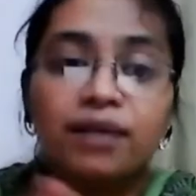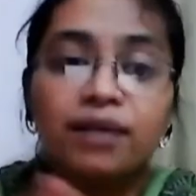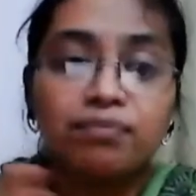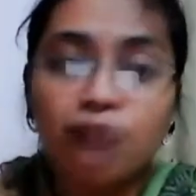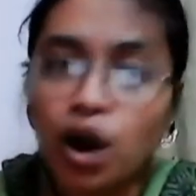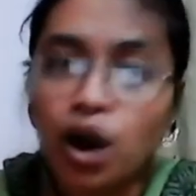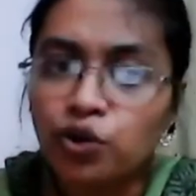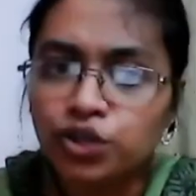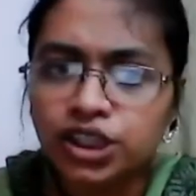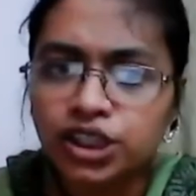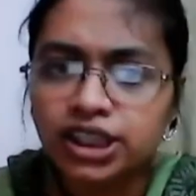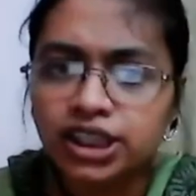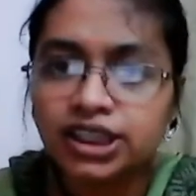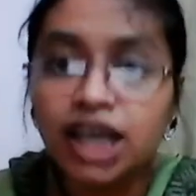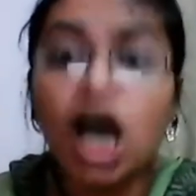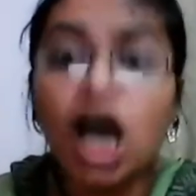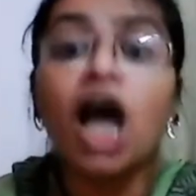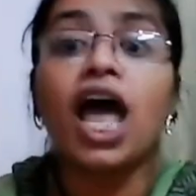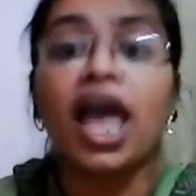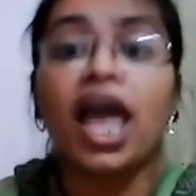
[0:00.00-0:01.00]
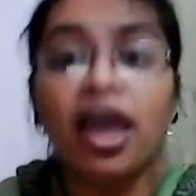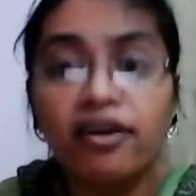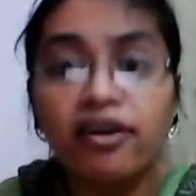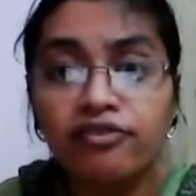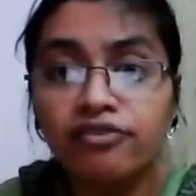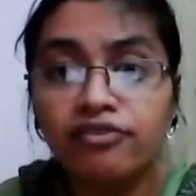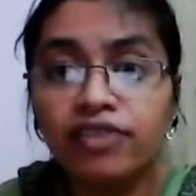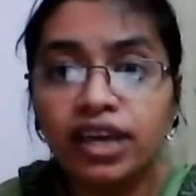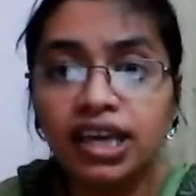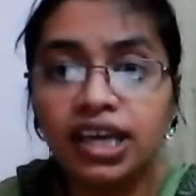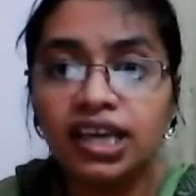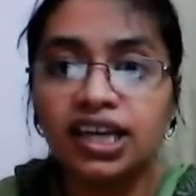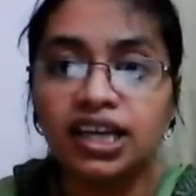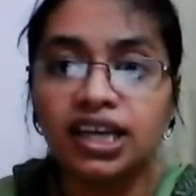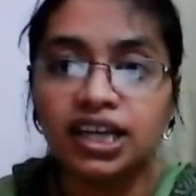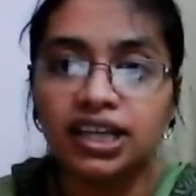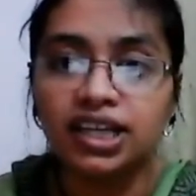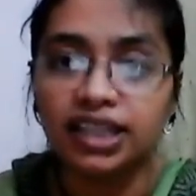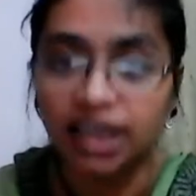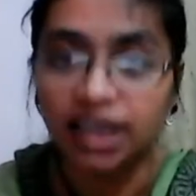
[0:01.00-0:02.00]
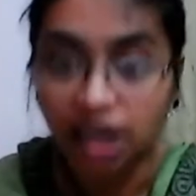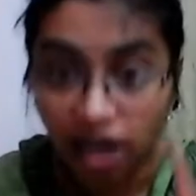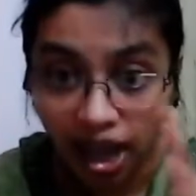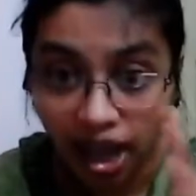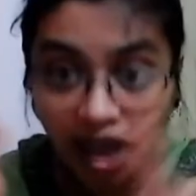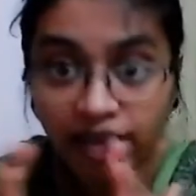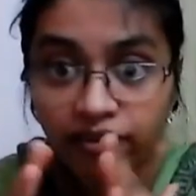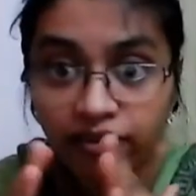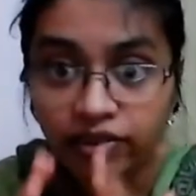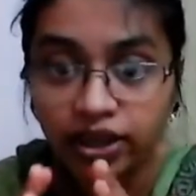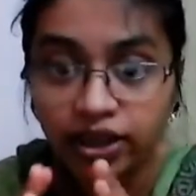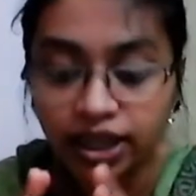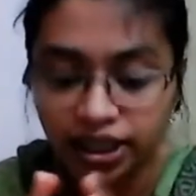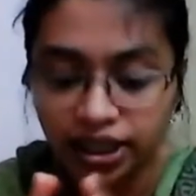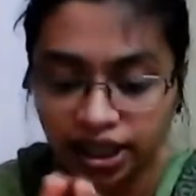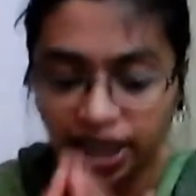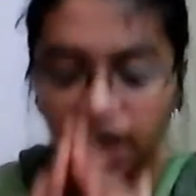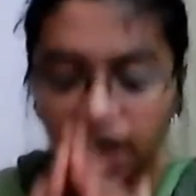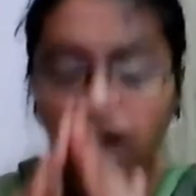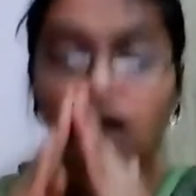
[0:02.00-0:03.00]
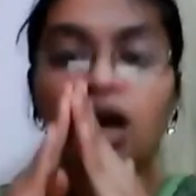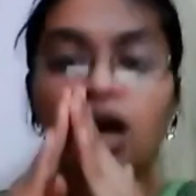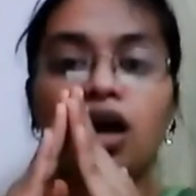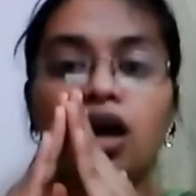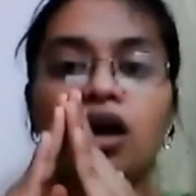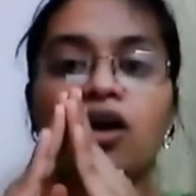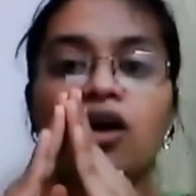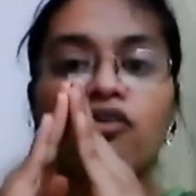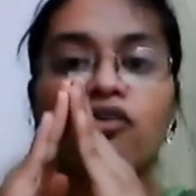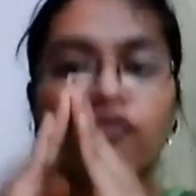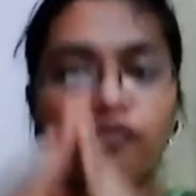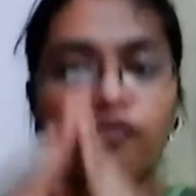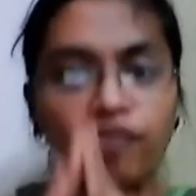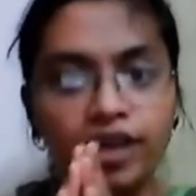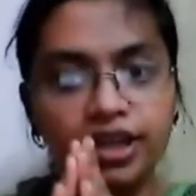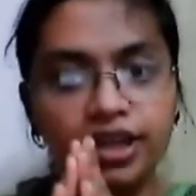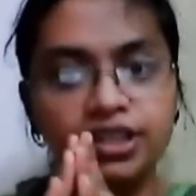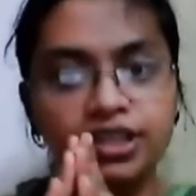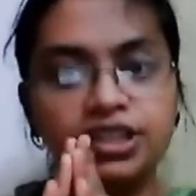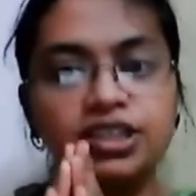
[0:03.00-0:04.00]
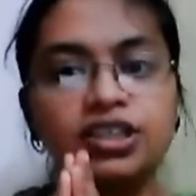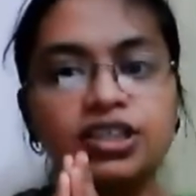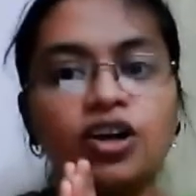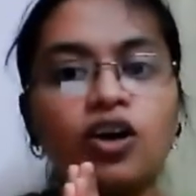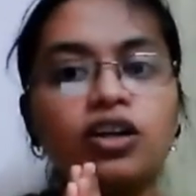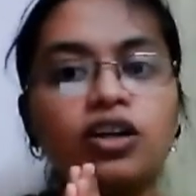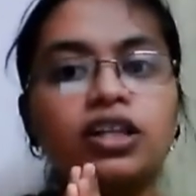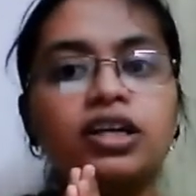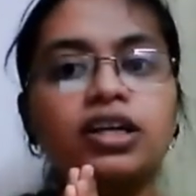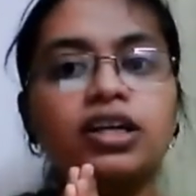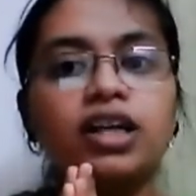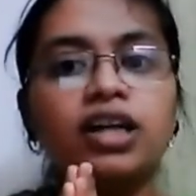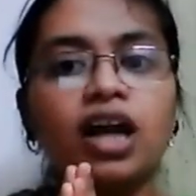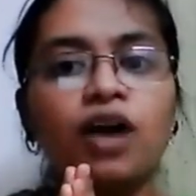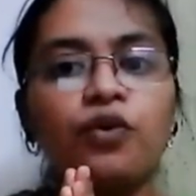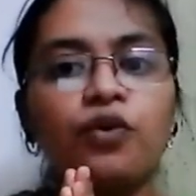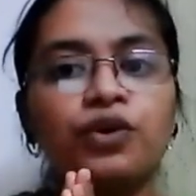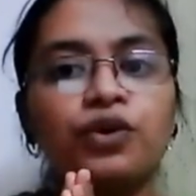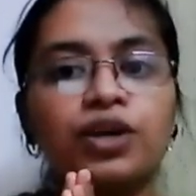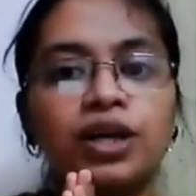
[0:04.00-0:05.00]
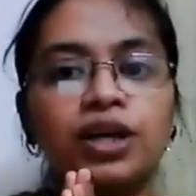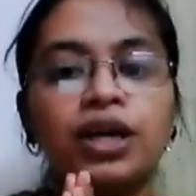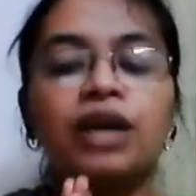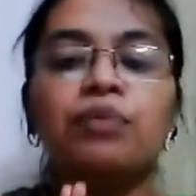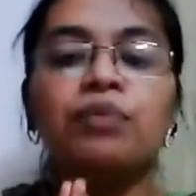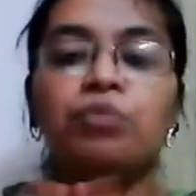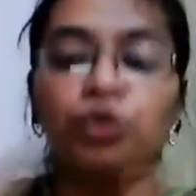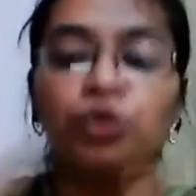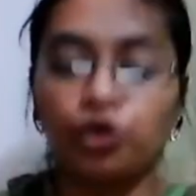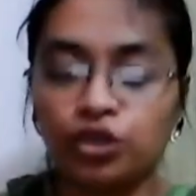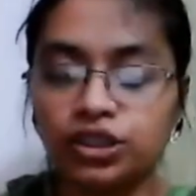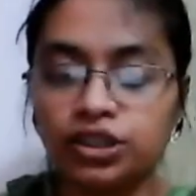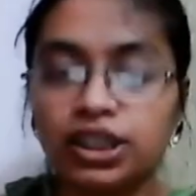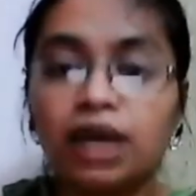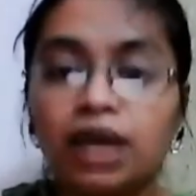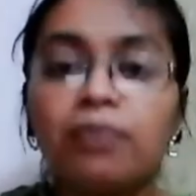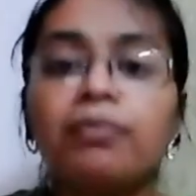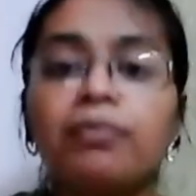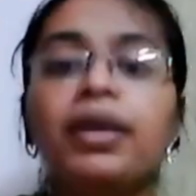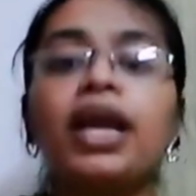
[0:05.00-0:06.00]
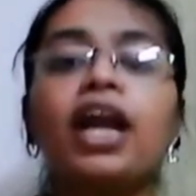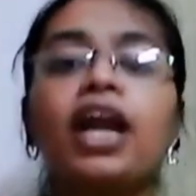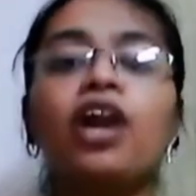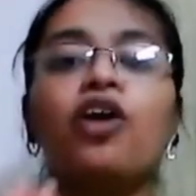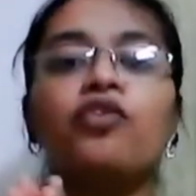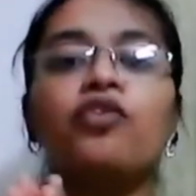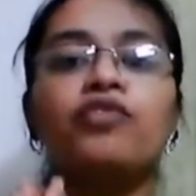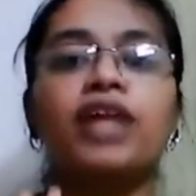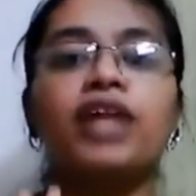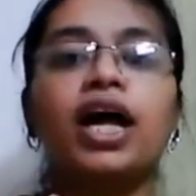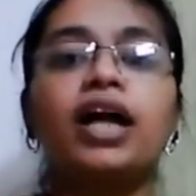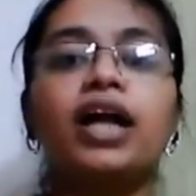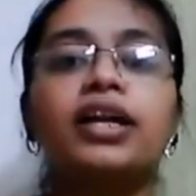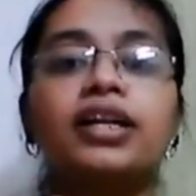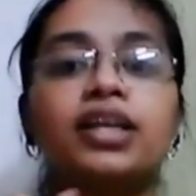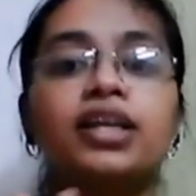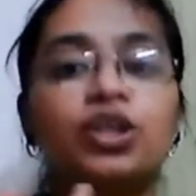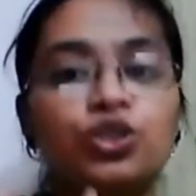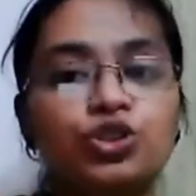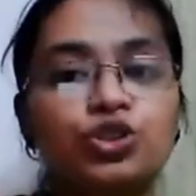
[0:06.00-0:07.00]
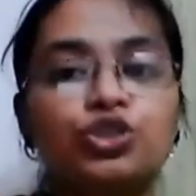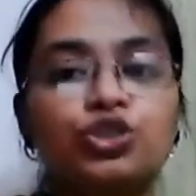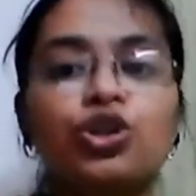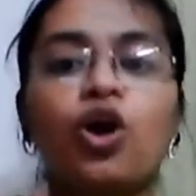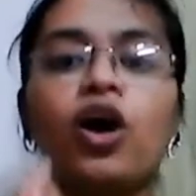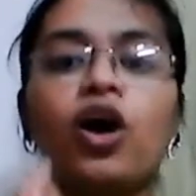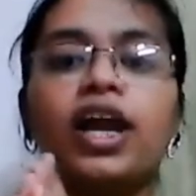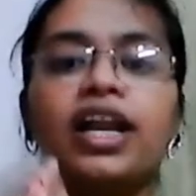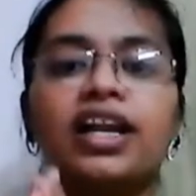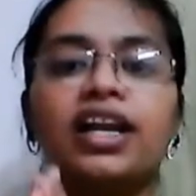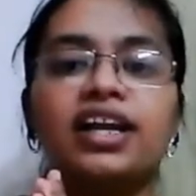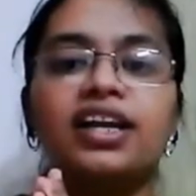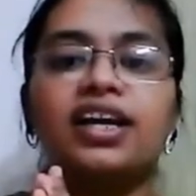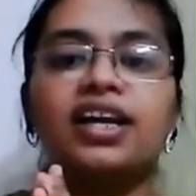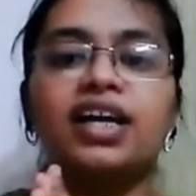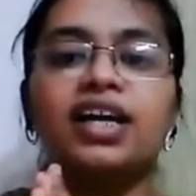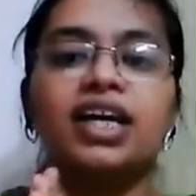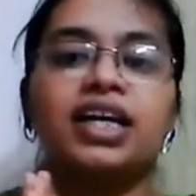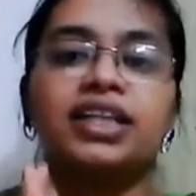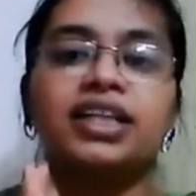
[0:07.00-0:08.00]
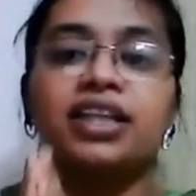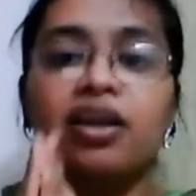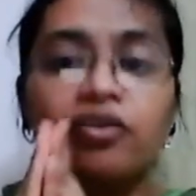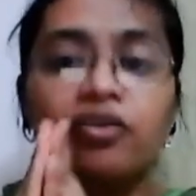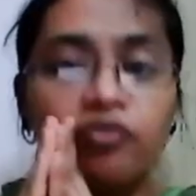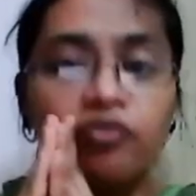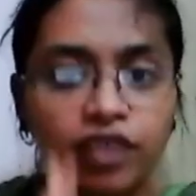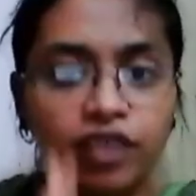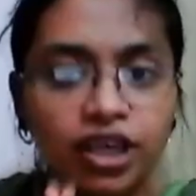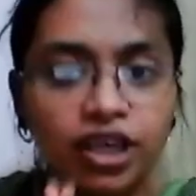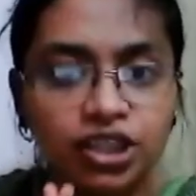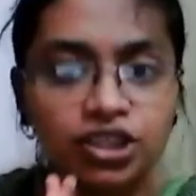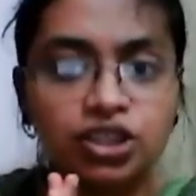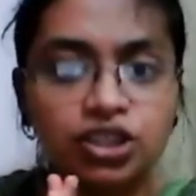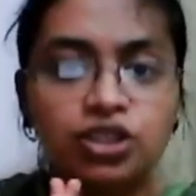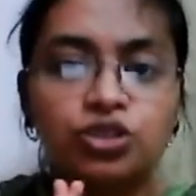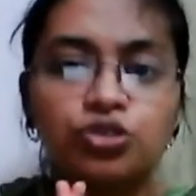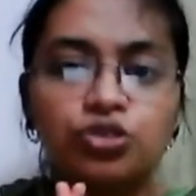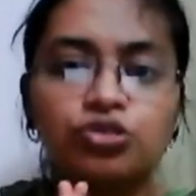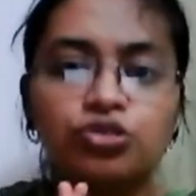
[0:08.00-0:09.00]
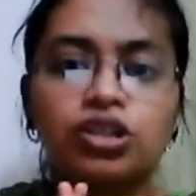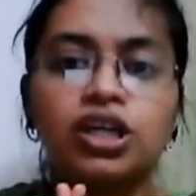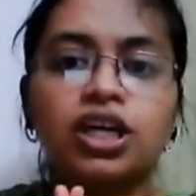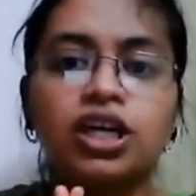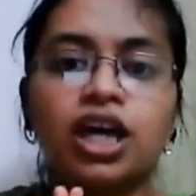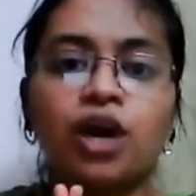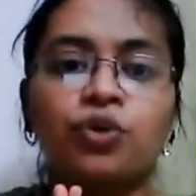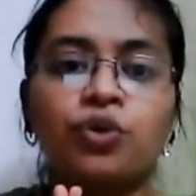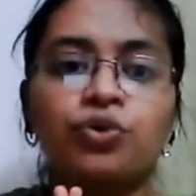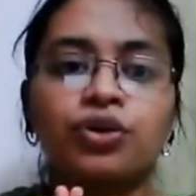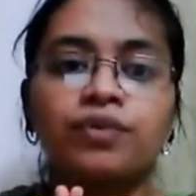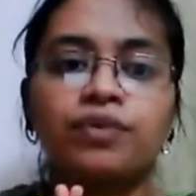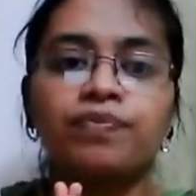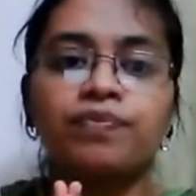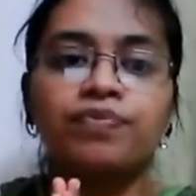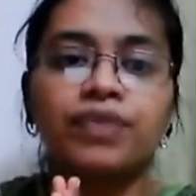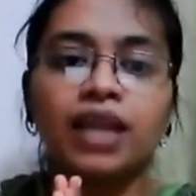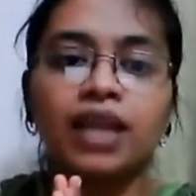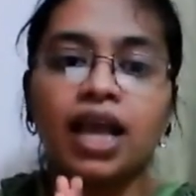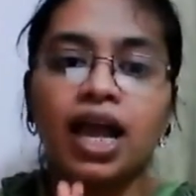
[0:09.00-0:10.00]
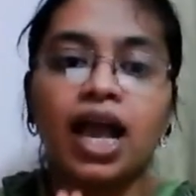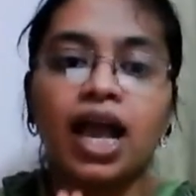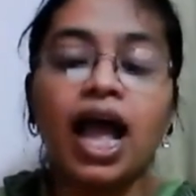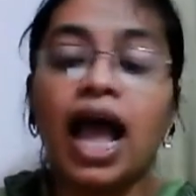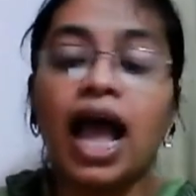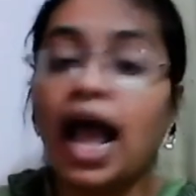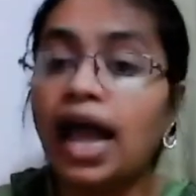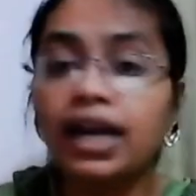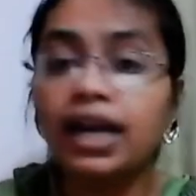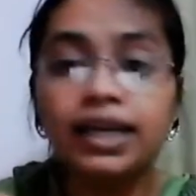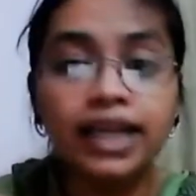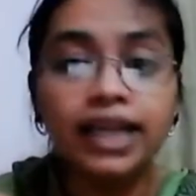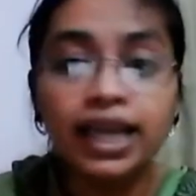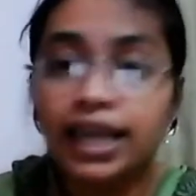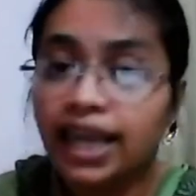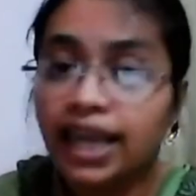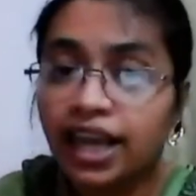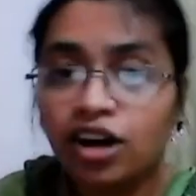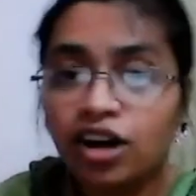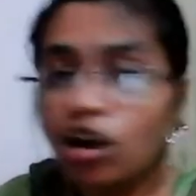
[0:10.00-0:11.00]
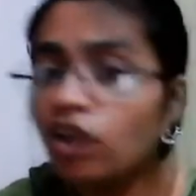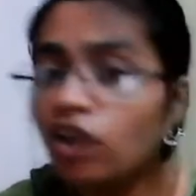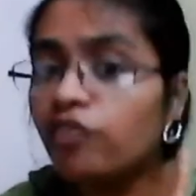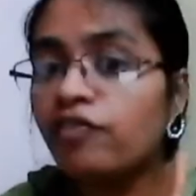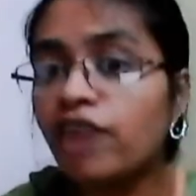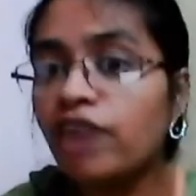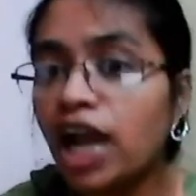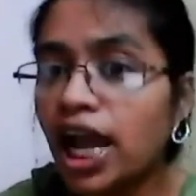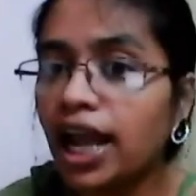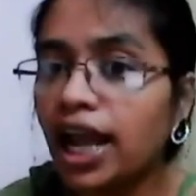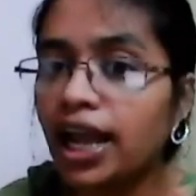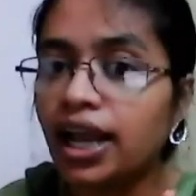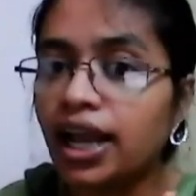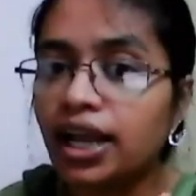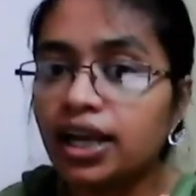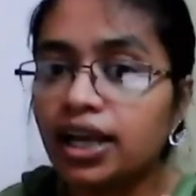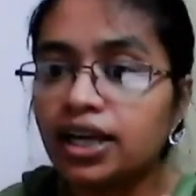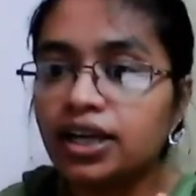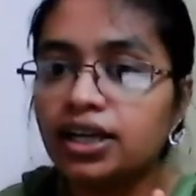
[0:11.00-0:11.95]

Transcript: Mountains are heavy. They are heavy. They are fixed on the ground because they are made of that soil. They are fixed to the ground and they cannot fly.